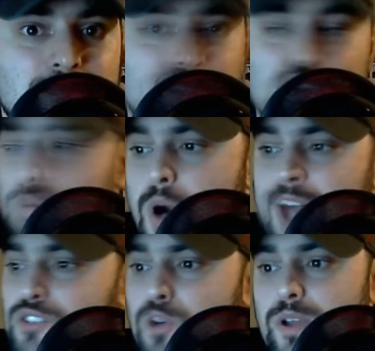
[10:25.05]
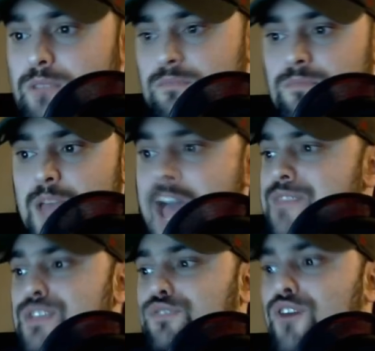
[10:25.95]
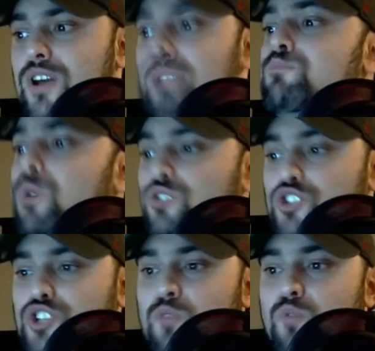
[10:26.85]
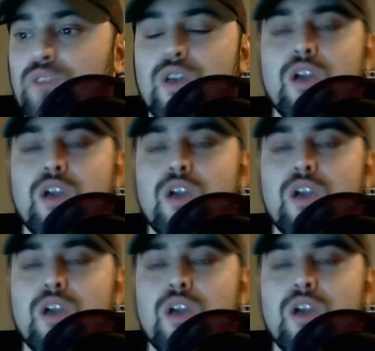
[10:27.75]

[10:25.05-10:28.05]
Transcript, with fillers: So why do it? End this fucking bullshit with